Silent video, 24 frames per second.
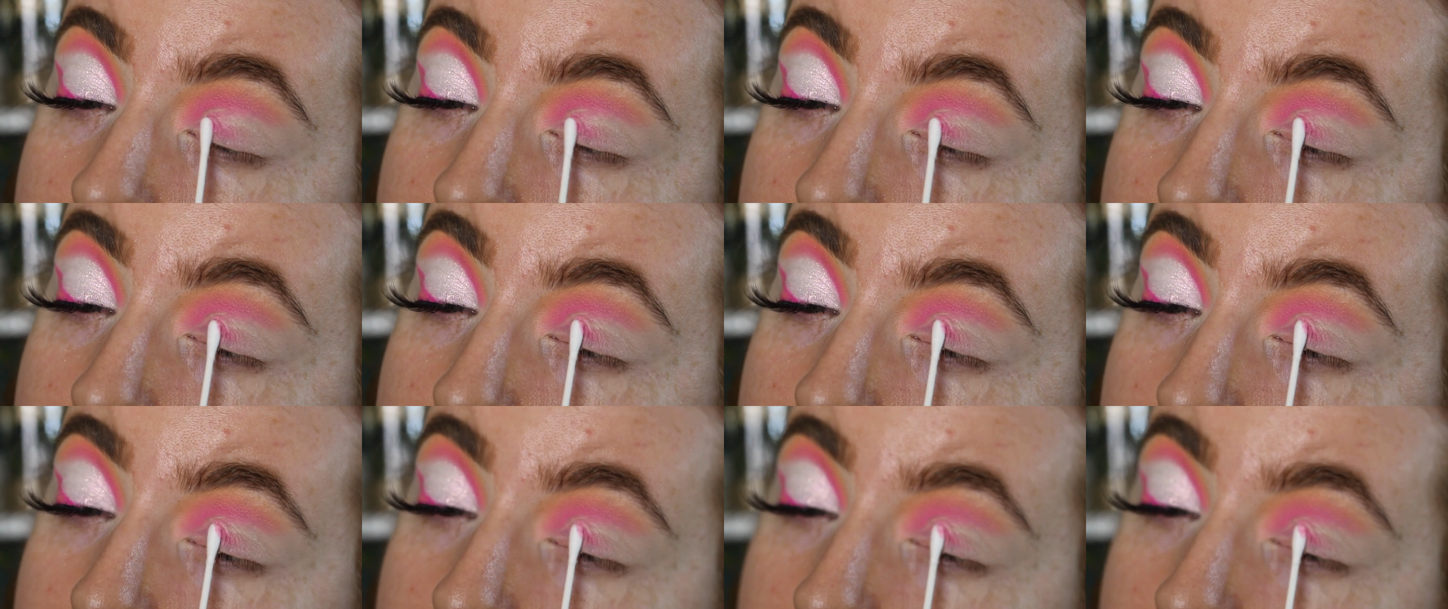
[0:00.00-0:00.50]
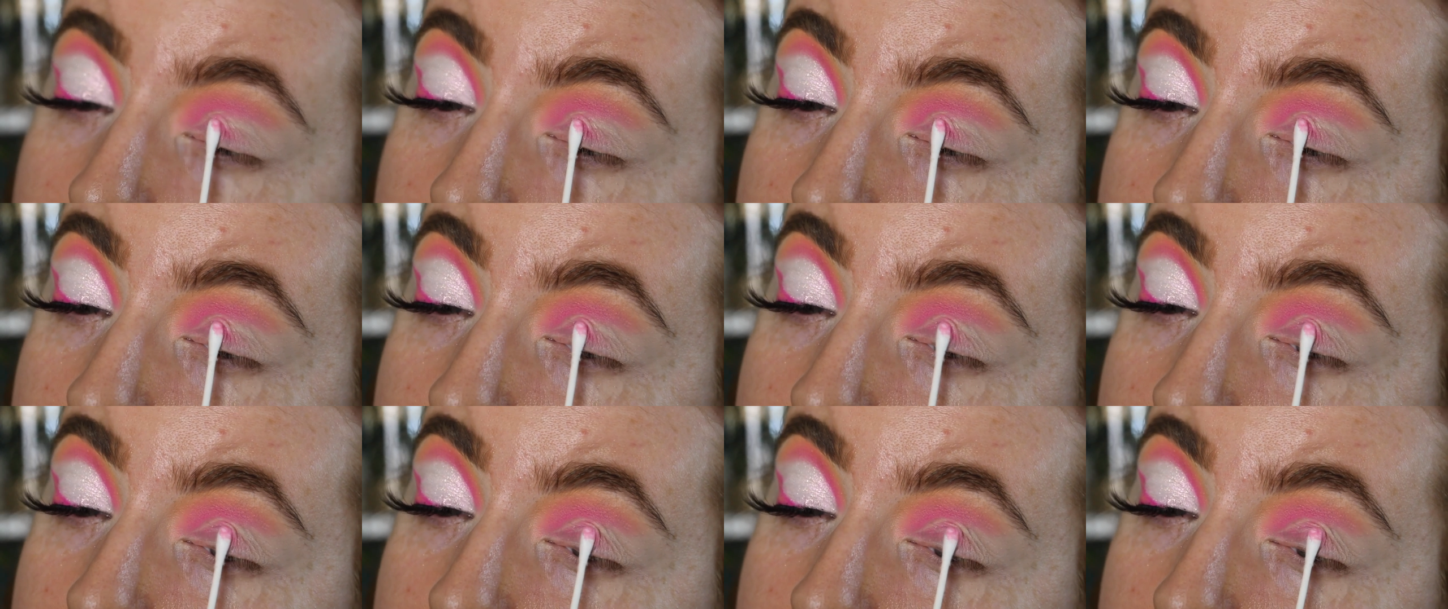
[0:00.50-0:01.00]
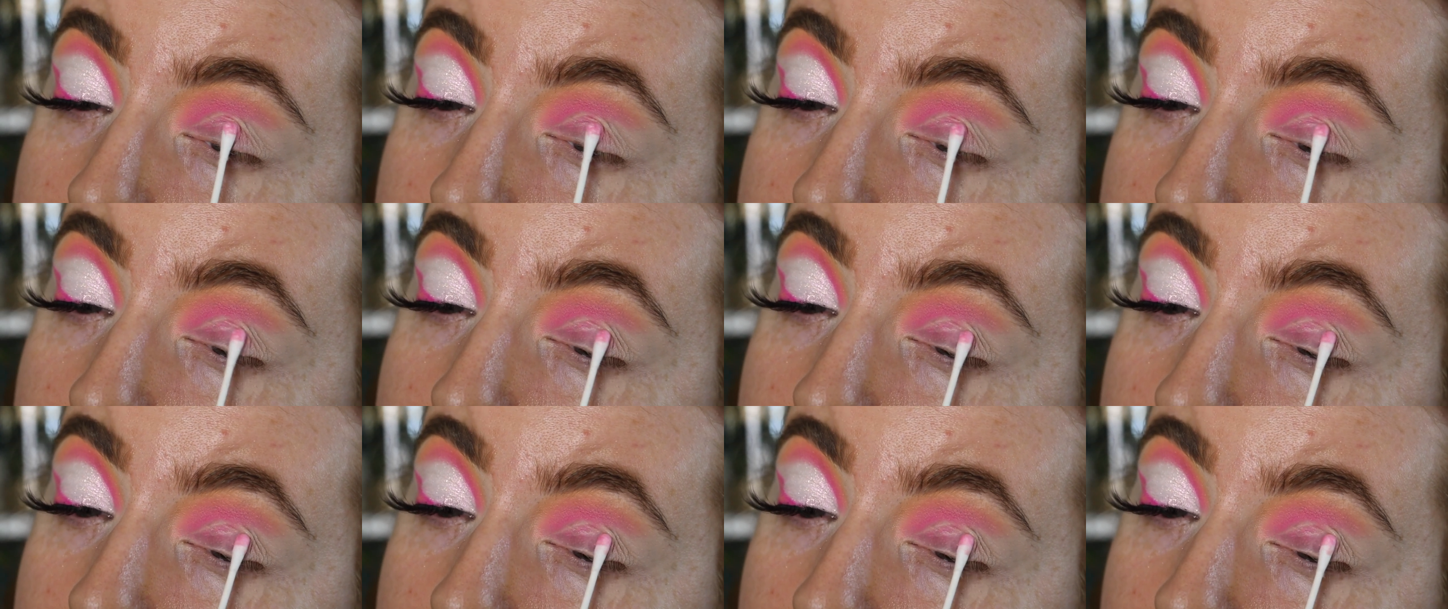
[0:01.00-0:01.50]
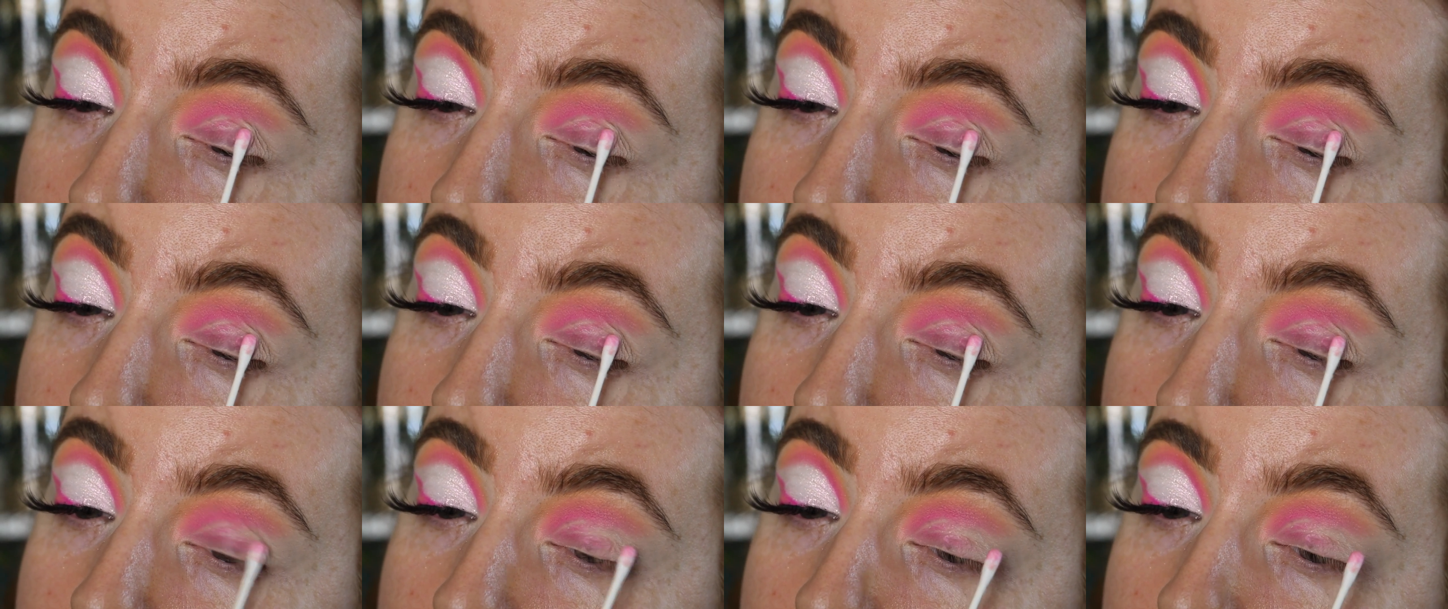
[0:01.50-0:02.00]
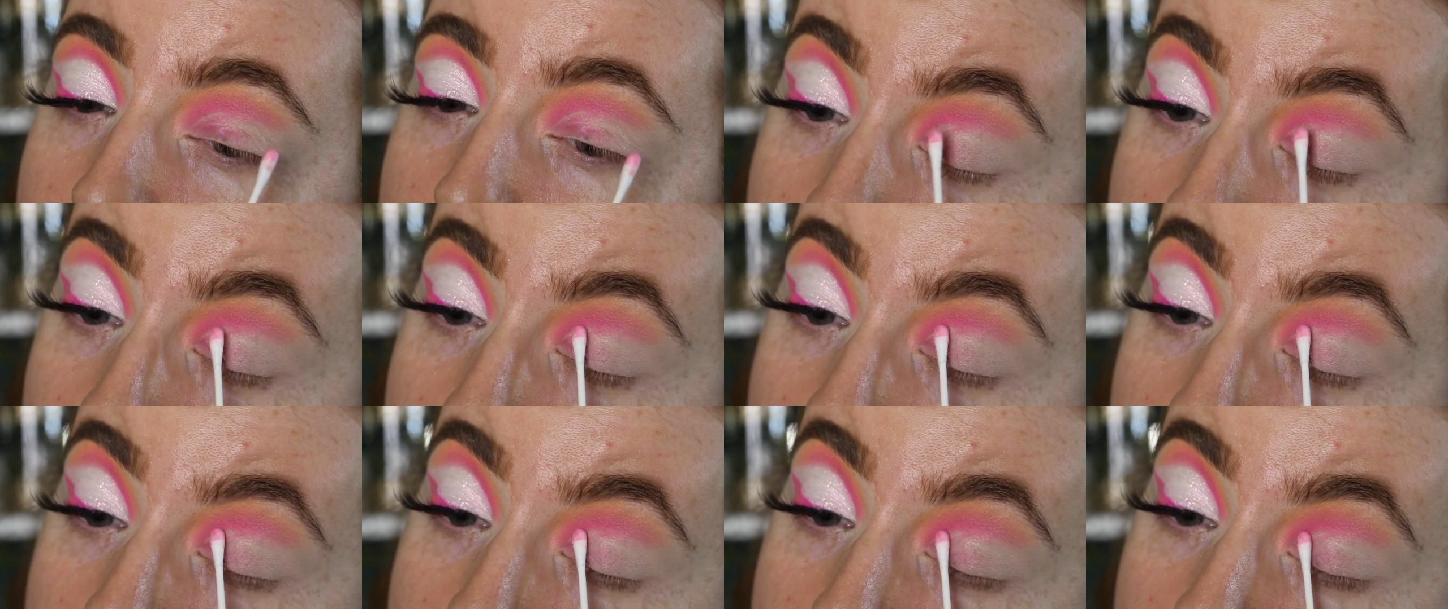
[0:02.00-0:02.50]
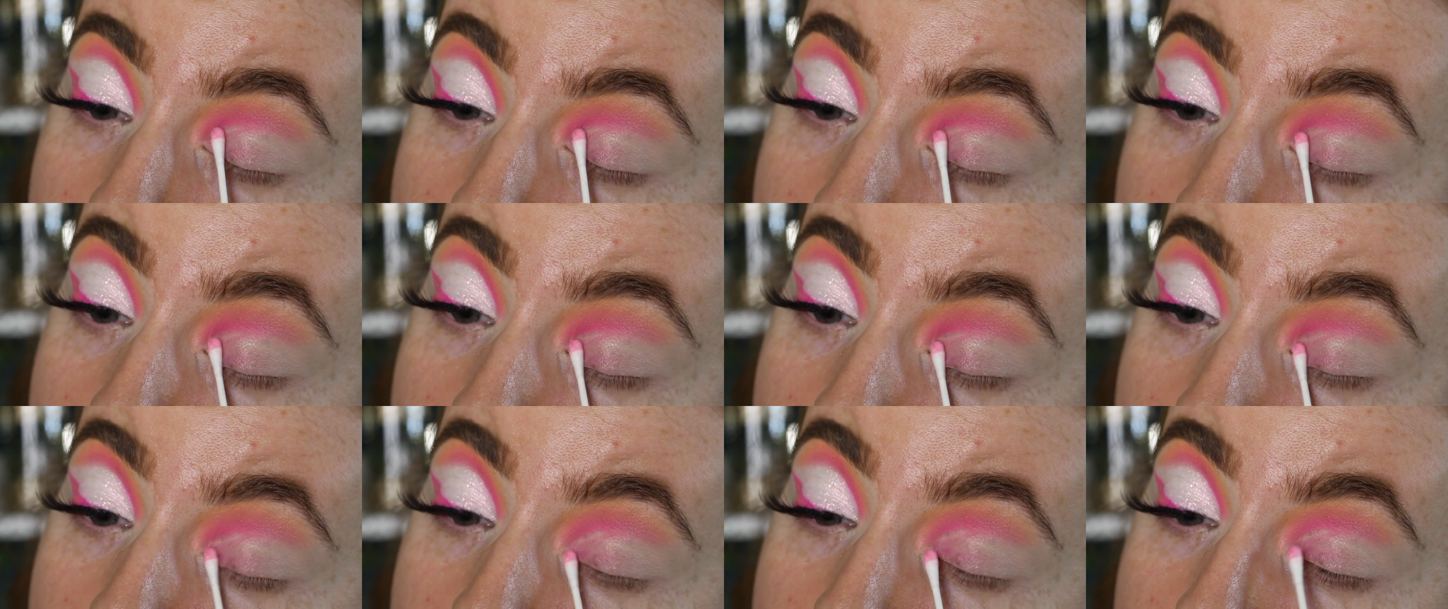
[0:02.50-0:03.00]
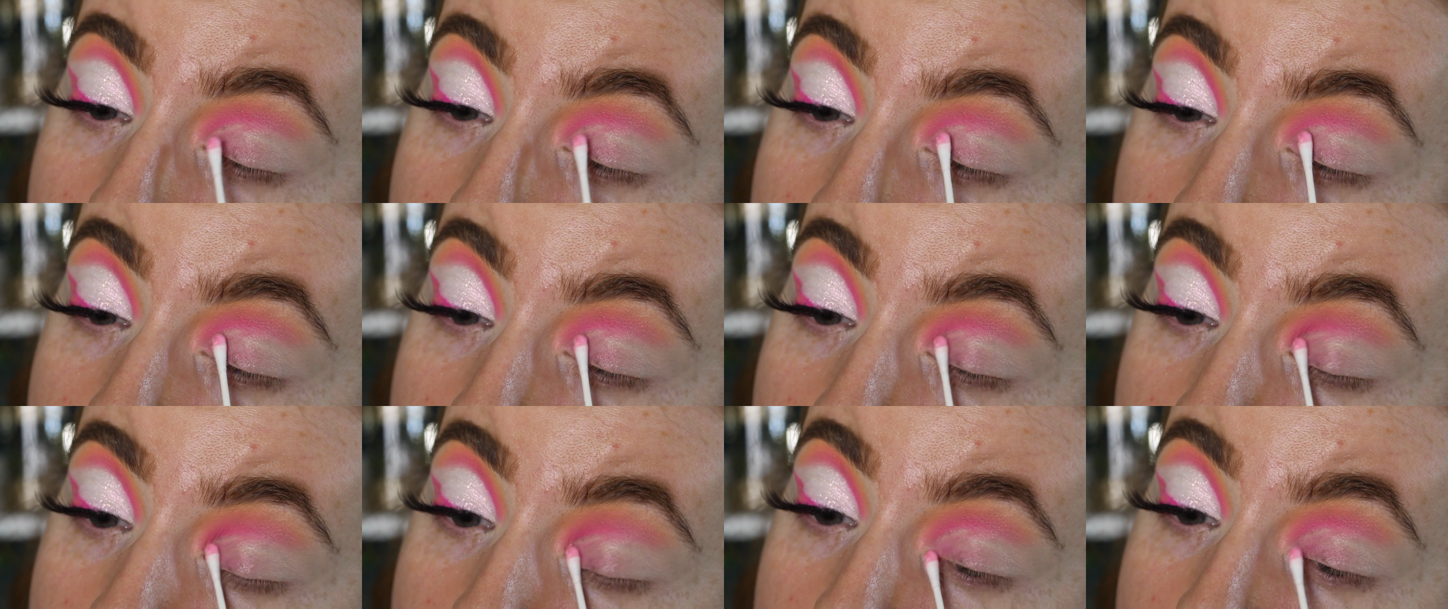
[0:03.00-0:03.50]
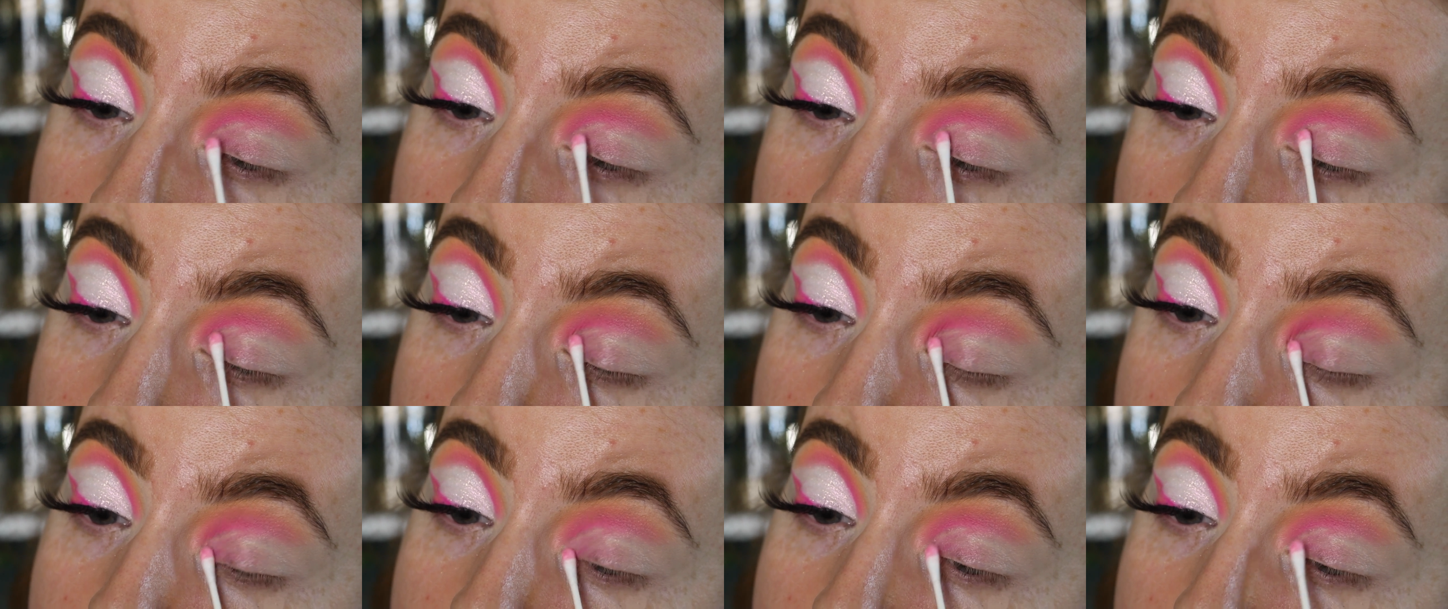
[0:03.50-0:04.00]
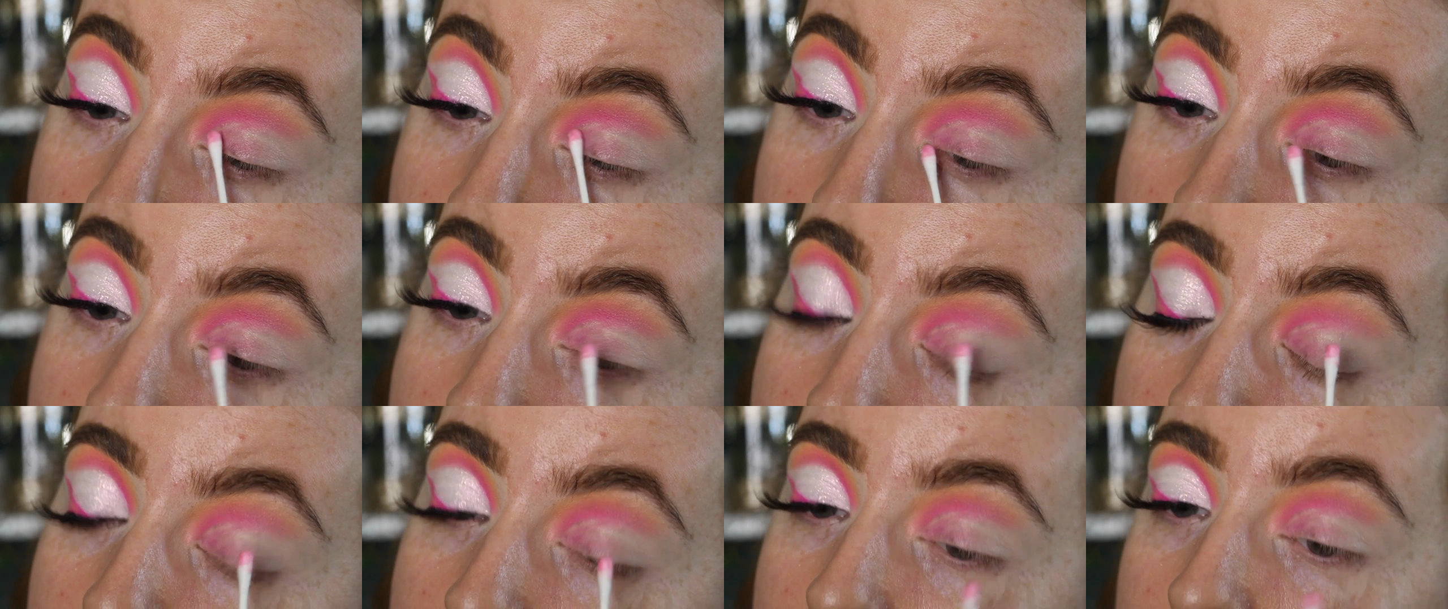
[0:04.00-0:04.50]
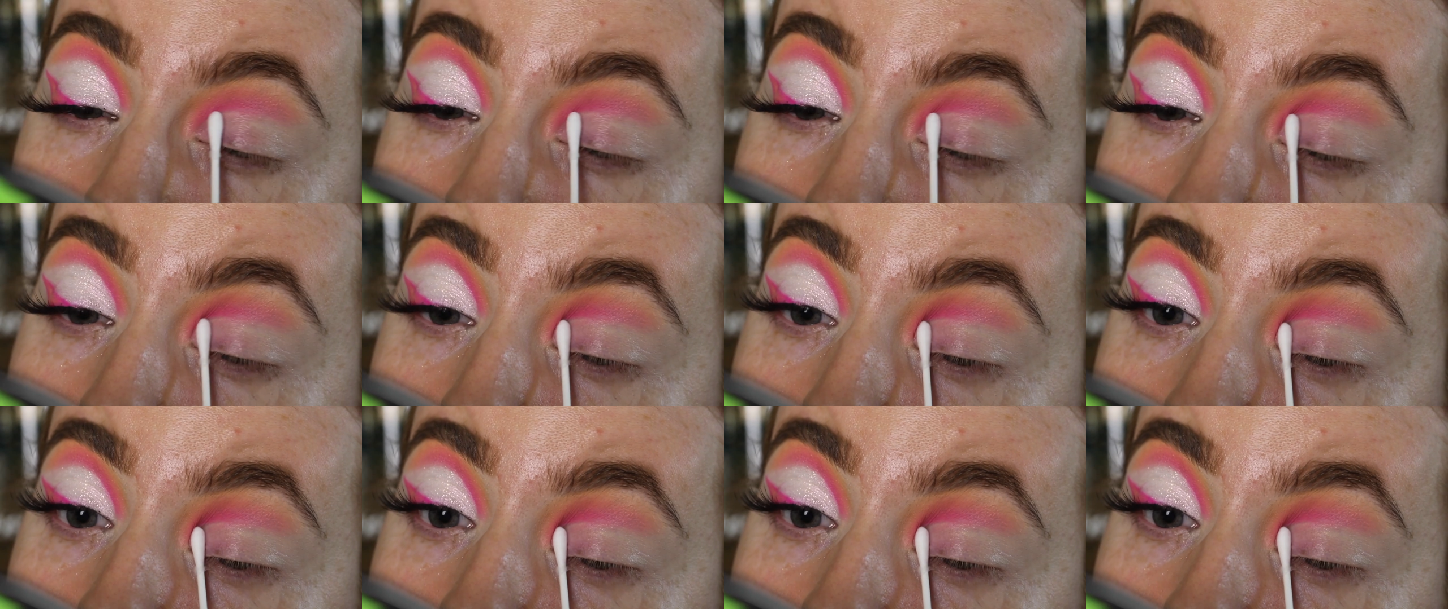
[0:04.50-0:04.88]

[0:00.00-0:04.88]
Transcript: No face is visible, so there are no lips to read.